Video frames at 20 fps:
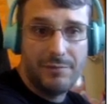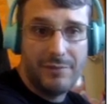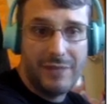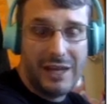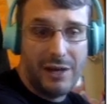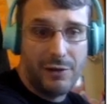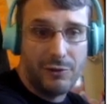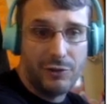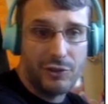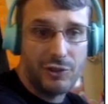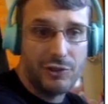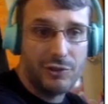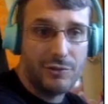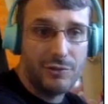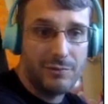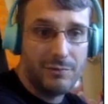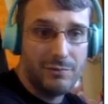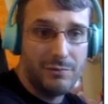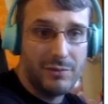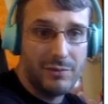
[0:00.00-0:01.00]
ouch.
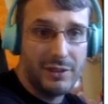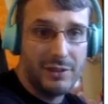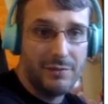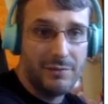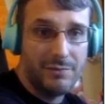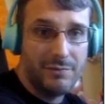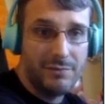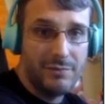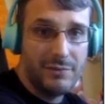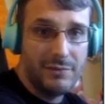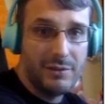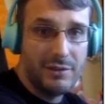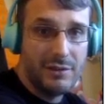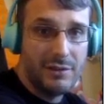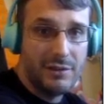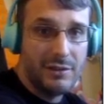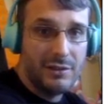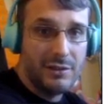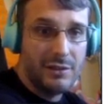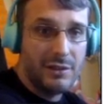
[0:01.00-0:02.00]
But
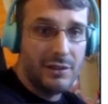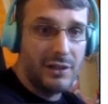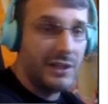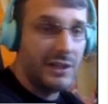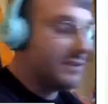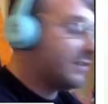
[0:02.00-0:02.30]
alright,